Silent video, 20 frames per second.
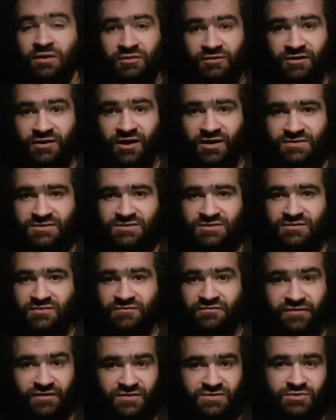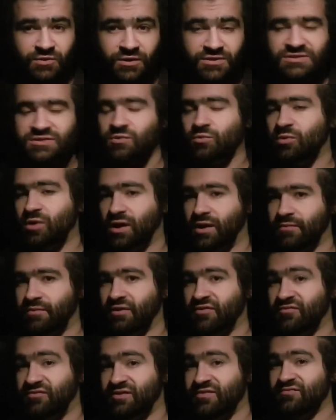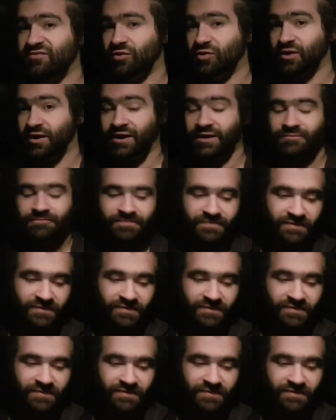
The answer to the first question, why am I ReeVlogging,